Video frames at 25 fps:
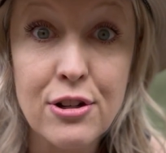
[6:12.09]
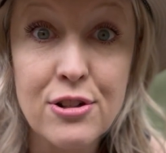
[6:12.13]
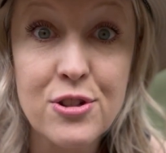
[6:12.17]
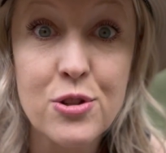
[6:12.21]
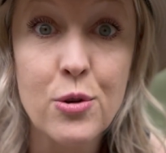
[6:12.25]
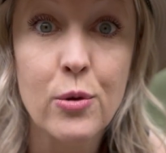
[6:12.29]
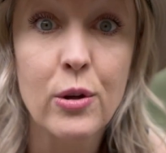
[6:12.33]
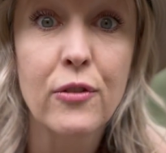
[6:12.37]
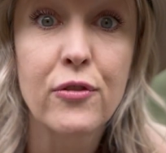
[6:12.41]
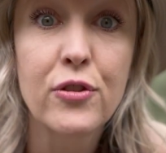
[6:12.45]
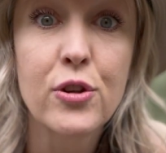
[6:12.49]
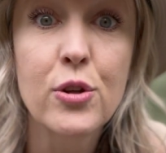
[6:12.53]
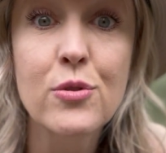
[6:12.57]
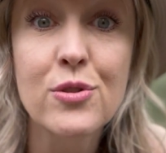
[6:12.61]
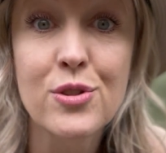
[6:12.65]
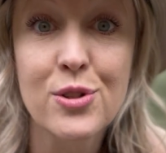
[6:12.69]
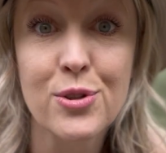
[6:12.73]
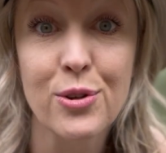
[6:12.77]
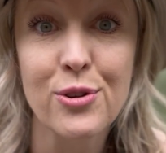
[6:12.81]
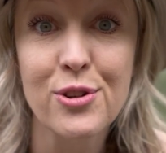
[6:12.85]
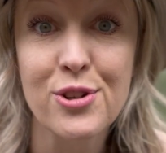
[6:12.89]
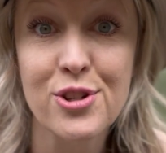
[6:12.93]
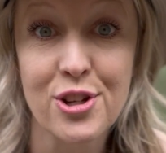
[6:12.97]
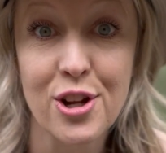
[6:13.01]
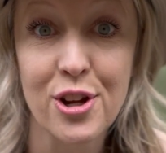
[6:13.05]
So if you
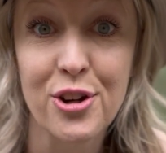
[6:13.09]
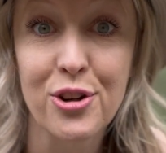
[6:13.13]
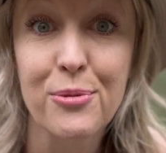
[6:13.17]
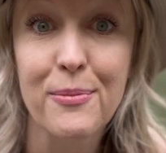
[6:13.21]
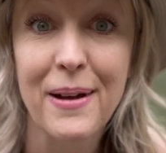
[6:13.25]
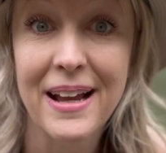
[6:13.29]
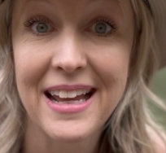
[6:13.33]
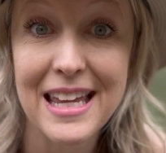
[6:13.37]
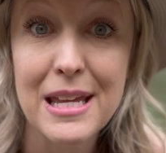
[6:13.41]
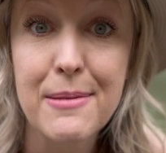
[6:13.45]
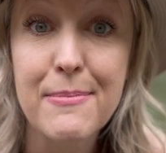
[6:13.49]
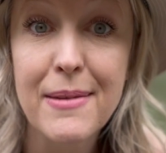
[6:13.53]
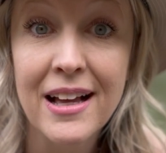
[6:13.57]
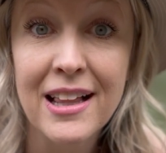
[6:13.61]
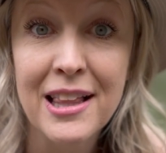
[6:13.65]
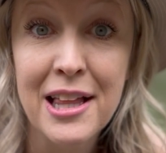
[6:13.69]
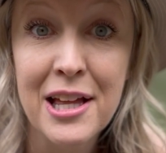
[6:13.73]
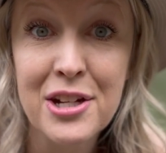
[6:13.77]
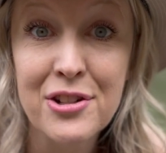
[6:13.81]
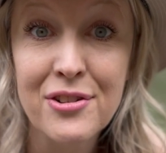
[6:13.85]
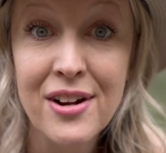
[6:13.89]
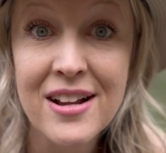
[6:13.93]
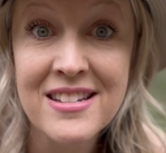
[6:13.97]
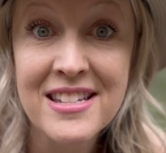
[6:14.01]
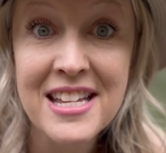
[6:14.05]
searched under my email
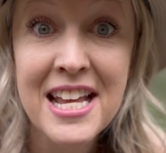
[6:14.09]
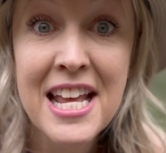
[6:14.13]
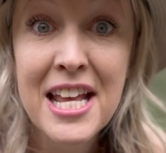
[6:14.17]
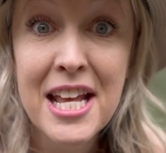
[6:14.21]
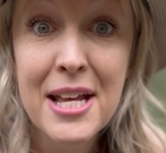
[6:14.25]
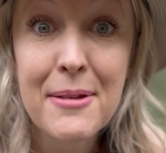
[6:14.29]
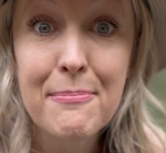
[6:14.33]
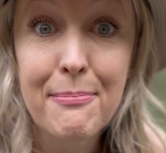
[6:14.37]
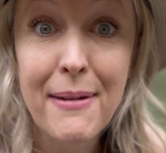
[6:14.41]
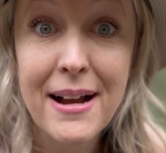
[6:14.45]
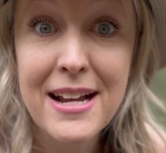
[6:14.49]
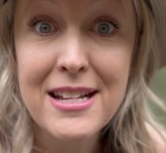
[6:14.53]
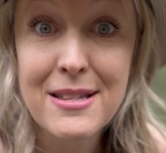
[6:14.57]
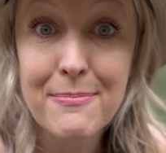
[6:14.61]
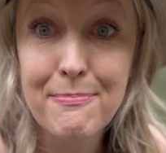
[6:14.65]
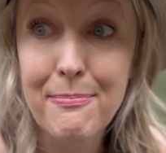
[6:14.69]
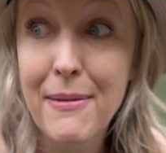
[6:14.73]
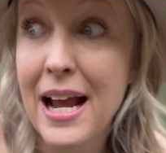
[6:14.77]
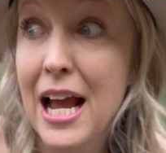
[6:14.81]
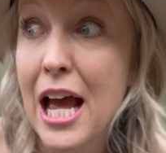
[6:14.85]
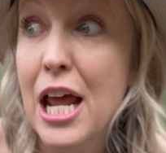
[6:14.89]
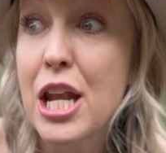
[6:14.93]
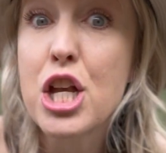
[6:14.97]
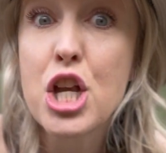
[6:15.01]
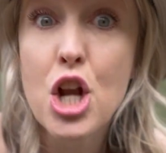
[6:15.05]
address, my
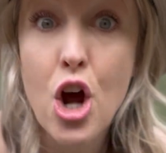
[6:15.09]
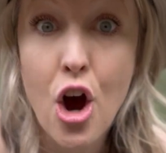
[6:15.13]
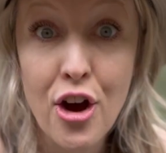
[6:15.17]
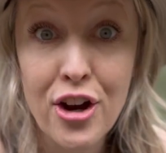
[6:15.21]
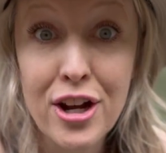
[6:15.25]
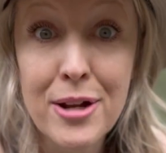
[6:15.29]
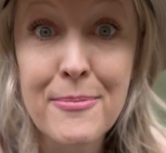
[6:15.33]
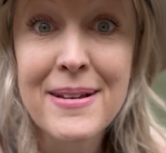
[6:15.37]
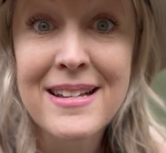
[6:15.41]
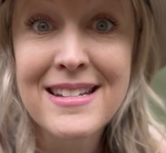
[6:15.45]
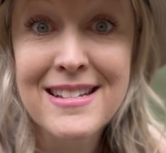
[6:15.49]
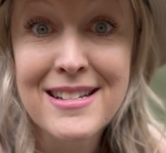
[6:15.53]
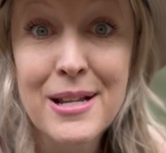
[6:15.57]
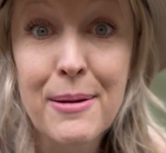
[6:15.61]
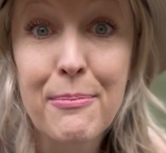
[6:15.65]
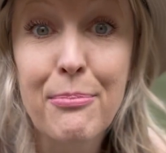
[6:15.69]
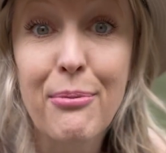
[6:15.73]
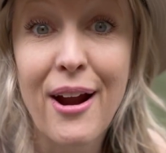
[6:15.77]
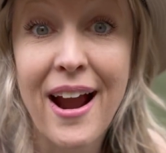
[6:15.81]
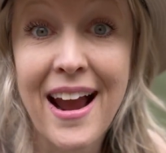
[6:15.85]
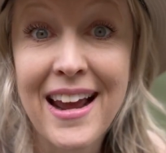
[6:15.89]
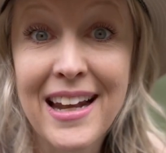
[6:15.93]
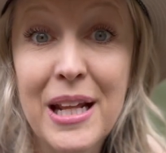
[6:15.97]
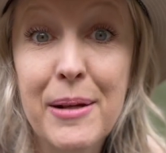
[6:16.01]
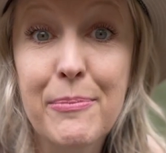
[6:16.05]
anonymous
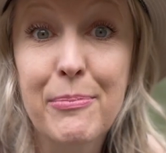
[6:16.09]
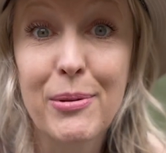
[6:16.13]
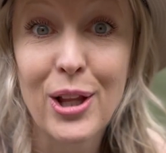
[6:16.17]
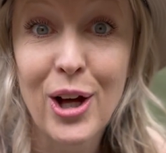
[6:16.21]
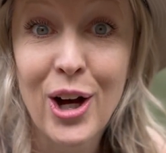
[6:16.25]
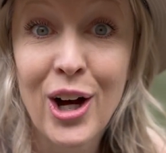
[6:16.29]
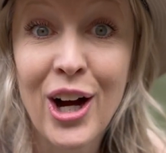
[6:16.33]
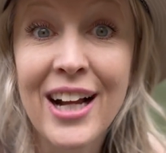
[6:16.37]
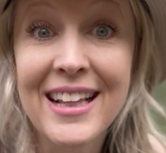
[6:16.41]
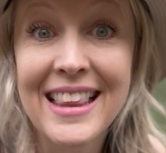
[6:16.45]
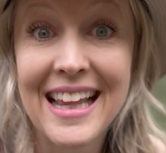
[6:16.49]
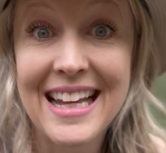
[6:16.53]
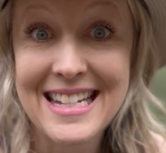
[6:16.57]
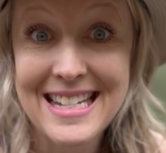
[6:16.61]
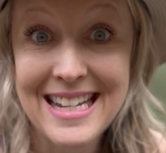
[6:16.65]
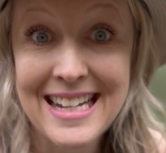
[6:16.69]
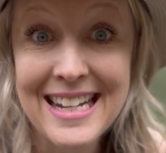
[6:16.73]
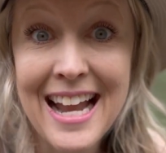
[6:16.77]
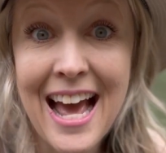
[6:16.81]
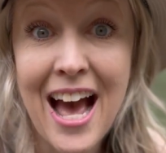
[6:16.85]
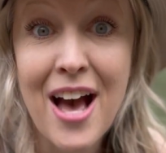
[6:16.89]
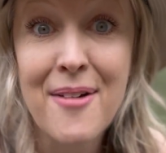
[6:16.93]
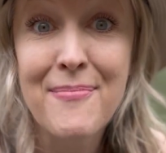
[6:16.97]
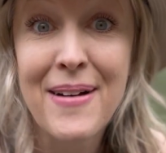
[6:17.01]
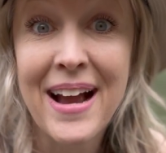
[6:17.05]
sobriety blog that didn't
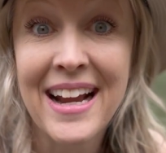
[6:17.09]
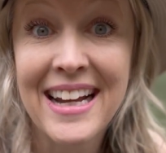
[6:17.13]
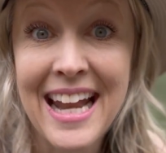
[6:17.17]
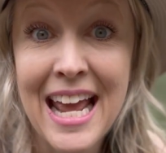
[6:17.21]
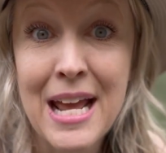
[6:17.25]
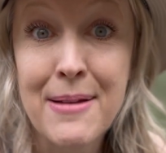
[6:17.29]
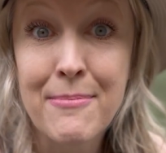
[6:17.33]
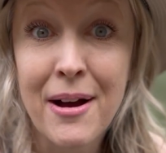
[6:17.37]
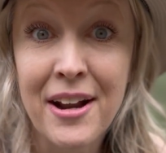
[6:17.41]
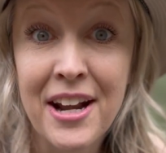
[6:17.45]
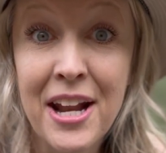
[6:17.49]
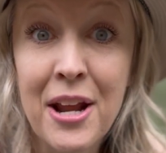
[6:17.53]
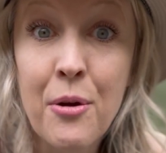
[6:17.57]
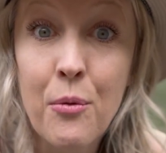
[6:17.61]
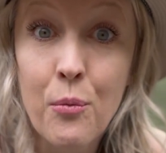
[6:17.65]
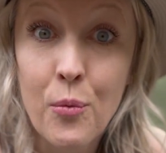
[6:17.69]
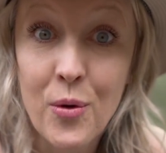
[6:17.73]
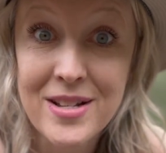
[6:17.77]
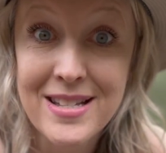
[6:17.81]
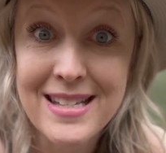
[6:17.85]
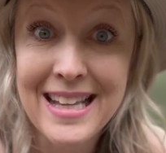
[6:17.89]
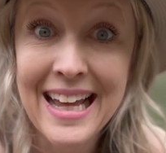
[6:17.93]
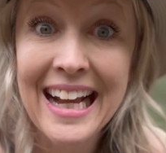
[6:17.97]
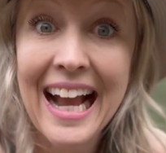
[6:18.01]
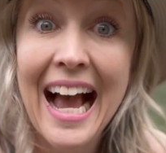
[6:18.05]
have my name on it
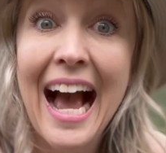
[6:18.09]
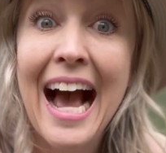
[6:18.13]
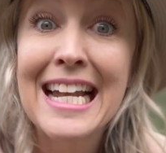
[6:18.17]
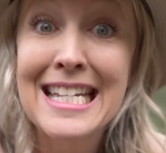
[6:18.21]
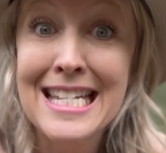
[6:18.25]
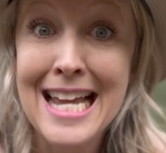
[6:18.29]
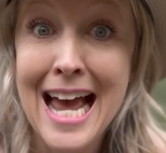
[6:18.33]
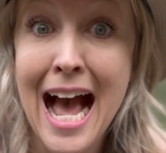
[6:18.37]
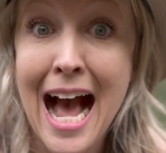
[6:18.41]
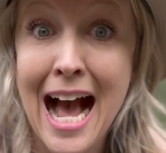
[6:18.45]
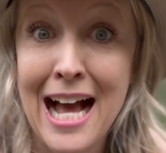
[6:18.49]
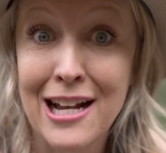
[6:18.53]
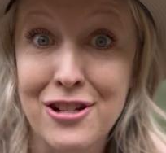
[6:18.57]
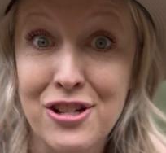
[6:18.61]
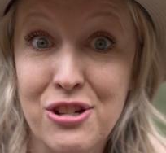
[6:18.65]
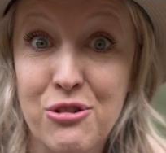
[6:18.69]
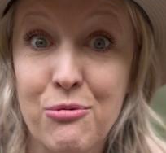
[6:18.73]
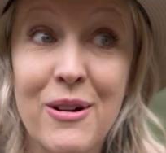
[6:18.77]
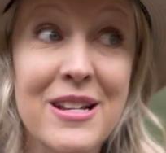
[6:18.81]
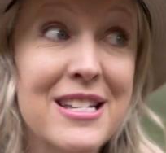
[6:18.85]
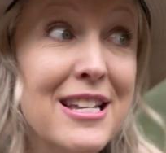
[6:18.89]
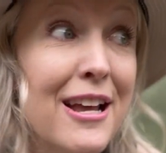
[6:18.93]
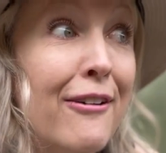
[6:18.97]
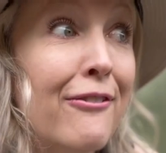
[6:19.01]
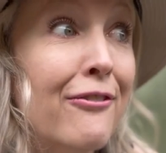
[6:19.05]
was like attached,
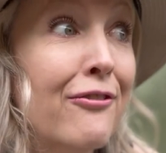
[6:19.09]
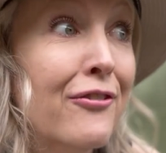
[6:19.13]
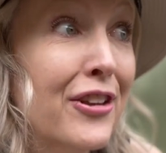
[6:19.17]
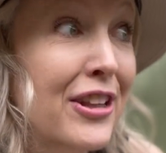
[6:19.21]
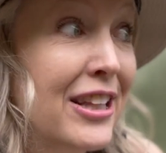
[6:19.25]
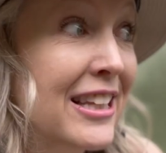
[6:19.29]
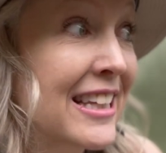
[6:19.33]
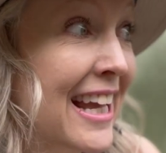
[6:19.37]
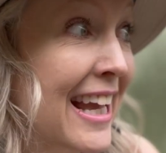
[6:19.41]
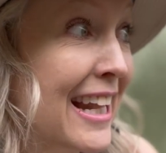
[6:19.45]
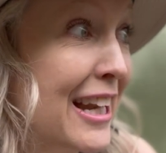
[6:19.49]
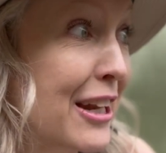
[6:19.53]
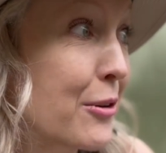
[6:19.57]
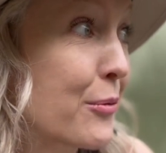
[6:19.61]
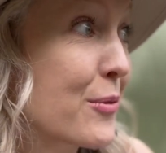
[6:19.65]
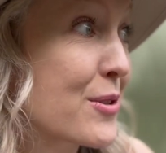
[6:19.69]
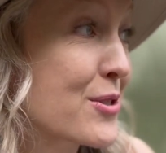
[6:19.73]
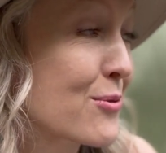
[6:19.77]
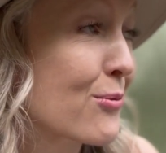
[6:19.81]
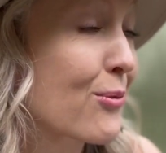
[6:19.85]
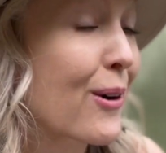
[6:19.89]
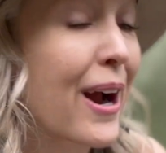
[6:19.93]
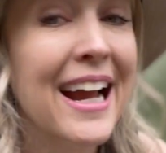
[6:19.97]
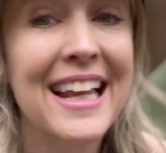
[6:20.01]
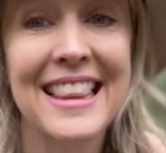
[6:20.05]
was affiliated, was
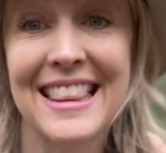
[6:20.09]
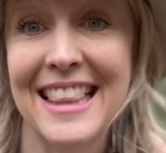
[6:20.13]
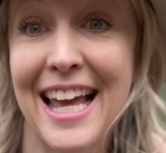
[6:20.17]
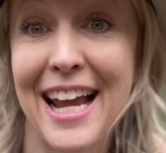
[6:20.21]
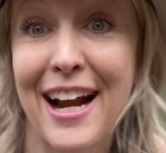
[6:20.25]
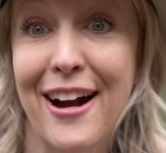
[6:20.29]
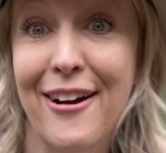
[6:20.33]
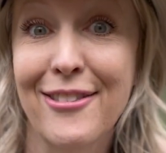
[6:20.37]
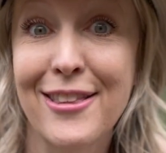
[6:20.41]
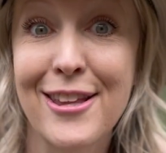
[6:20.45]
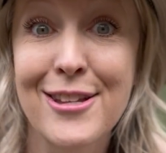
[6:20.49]
right there.